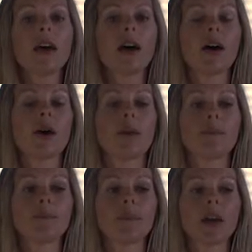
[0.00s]

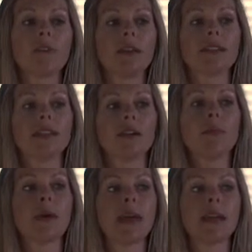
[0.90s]
of these
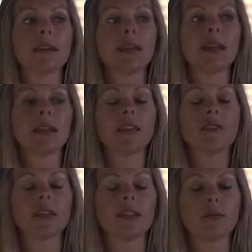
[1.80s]
inmates and
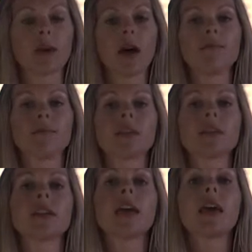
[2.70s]
giving them
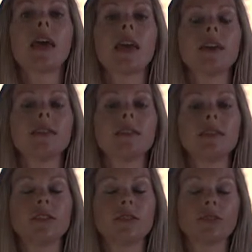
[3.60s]
comfort and
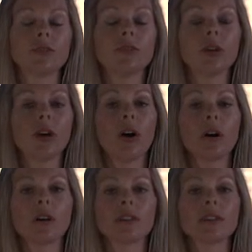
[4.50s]
to the
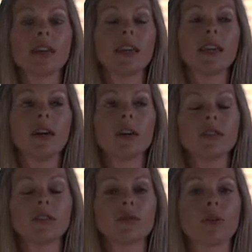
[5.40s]
guards. He
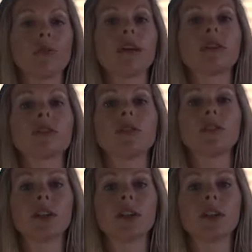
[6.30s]
also wrote letters of